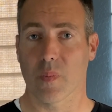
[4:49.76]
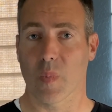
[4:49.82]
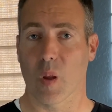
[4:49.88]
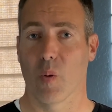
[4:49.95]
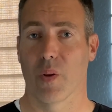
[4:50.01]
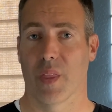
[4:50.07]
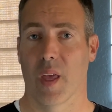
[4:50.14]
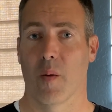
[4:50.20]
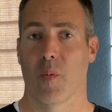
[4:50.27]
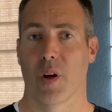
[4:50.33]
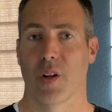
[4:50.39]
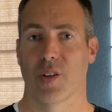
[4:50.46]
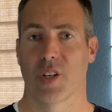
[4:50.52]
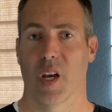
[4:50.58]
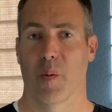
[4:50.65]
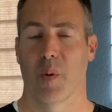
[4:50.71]
with the M1
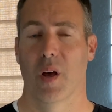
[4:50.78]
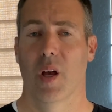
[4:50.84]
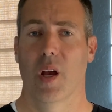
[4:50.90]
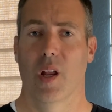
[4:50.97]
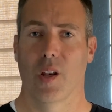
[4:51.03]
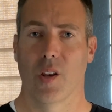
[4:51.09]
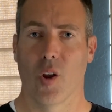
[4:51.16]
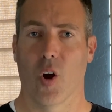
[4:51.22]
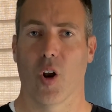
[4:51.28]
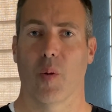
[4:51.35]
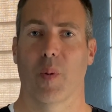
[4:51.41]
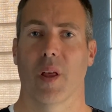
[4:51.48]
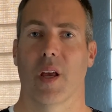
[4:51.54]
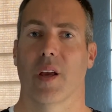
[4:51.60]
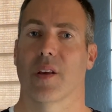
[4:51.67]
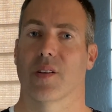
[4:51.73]
chip.
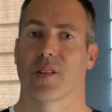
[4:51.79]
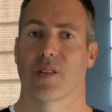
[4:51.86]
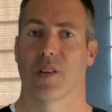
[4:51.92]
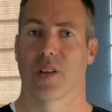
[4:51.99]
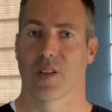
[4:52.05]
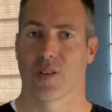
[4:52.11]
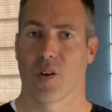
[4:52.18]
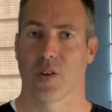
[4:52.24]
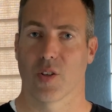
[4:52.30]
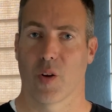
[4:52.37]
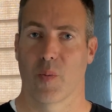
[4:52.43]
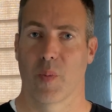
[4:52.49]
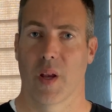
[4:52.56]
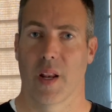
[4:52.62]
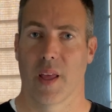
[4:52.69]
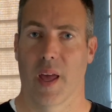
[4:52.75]
Notably, the social
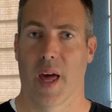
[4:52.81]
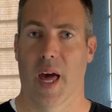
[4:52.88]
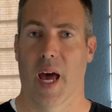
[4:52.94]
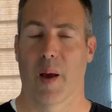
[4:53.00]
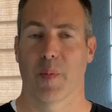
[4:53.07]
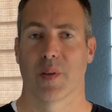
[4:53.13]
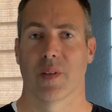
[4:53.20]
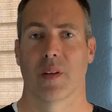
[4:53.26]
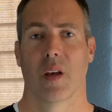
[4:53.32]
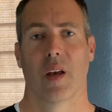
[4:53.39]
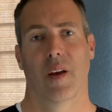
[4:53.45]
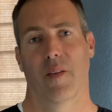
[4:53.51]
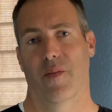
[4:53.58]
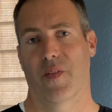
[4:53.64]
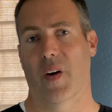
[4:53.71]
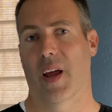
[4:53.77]
media apps,
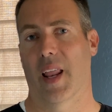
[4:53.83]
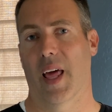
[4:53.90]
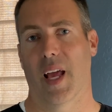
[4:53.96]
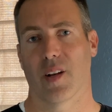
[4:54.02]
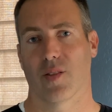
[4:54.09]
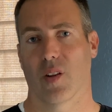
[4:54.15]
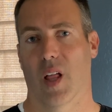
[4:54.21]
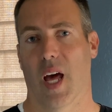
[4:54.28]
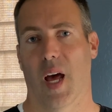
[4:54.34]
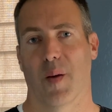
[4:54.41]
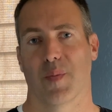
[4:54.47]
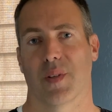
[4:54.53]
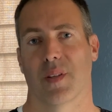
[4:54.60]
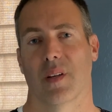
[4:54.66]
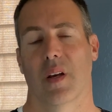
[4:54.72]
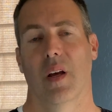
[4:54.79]
financial
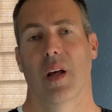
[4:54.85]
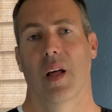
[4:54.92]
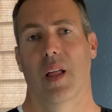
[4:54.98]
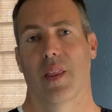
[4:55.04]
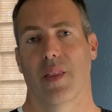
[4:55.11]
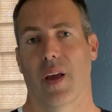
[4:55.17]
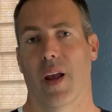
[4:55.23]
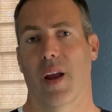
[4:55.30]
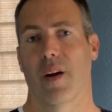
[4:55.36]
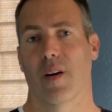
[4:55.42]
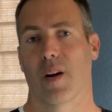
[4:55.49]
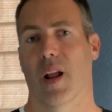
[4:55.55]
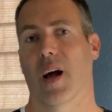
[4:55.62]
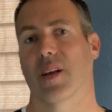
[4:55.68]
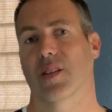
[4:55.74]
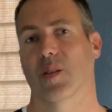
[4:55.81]
apps, they are
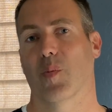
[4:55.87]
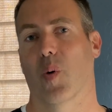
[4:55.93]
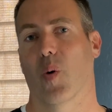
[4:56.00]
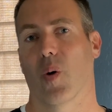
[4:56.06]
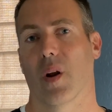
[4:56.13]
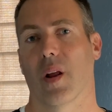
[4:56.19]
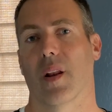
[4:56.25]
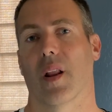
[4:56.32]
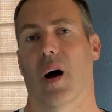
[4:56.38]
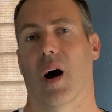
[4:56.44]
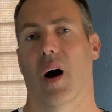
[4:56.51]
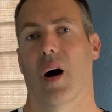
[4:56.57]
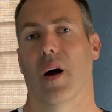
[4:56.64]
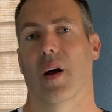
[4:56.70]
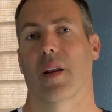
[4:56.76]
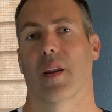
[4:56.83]
not supported
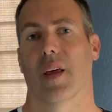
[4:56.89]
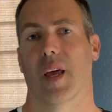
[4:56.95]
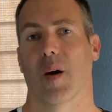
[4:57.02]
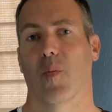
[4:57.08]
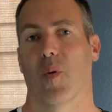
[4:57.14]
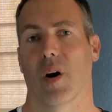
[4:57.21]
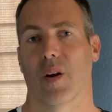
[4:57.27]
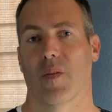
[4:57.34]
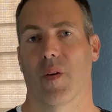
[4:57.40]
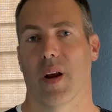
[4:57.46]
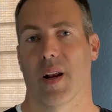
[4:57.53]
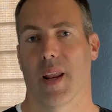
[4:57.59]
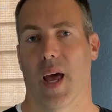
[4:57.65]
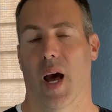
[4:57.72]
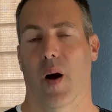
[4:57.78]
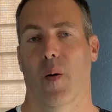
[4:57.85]
on M1 right
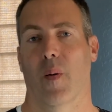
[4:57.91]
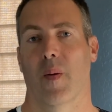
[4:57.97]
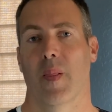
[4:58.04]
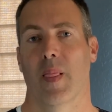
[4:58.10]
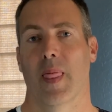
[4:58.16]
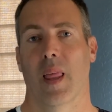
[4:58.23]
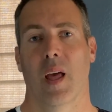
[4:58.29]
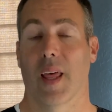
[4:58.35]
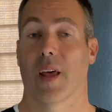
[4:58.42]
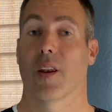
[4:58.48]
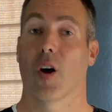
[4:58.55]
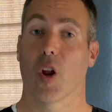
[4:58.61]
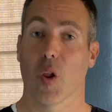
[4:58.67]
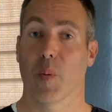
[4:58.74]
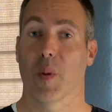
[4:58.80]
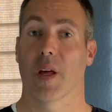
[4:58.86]
now. And
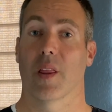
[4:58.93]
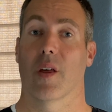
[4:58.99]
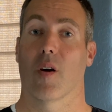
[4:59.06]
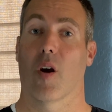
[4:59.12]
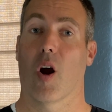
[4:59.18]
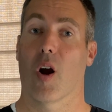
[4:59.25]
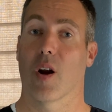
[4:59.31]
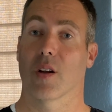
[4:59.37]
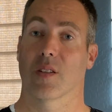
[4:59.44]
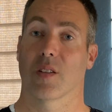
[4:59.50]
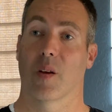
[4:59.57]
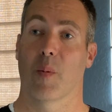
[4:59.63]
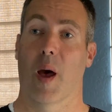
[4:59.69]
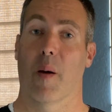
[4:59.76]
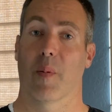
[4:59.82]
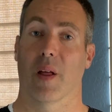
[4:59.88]
notably, there are some
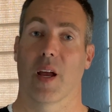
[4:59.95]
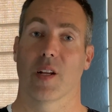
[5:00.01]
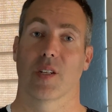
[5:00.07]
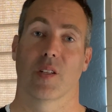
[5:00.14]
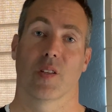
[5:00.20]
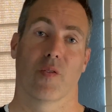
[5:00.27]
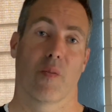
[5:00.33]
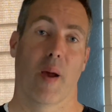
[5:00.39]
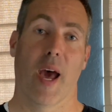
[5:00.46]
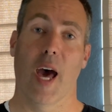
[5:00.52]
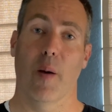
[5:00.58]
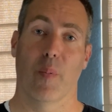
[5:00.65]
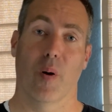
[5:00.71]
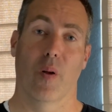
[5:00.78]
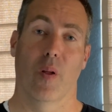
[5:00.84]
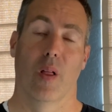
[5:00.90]
applications from
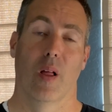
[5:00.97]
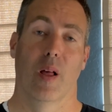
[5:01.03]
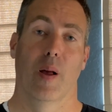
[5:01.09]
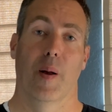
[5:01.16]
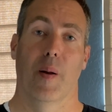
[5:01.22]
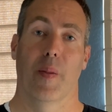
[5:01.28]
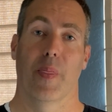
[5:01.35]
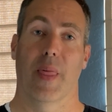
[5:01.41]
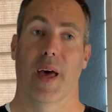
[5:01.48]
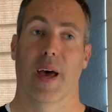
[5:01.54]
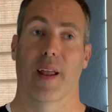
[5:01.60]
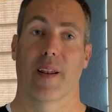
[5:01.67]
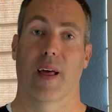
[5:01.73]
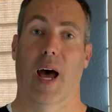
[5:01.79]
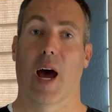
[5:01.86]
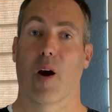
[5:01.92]
Apple
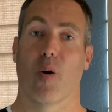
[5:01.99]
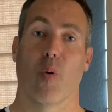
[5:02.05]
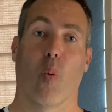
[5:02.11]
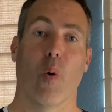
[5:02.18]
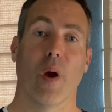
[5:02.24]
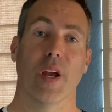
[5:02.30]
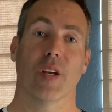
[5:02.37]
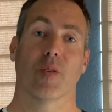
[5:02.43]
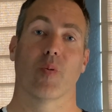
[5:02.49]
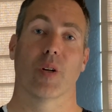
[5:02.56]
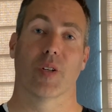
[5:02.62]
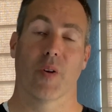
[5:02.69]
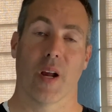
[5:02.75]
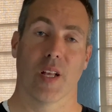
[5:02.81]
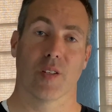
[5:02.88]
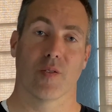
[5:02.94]
that I wish would
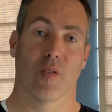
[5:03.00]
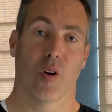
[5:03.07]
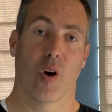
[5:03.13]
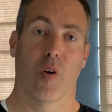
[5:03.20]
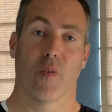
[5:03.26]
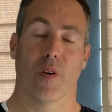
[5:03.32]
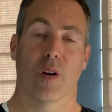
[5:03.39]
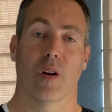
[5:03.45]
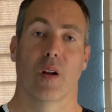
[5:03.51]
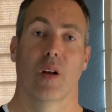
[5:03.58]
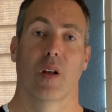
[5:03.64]
transfer over